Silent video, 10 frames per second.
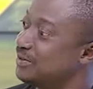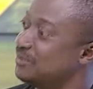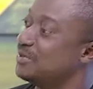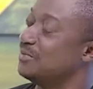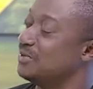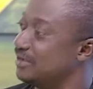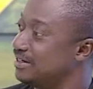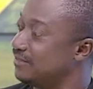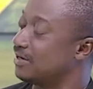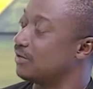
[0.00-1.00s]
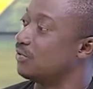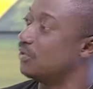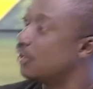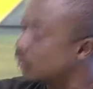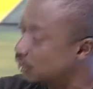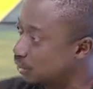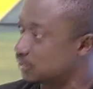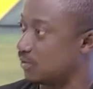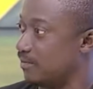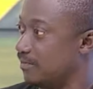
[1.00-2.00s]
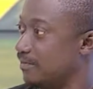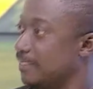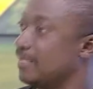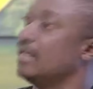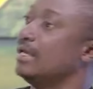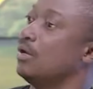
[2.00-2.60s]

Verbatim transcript: www.devtraco.com. Okay.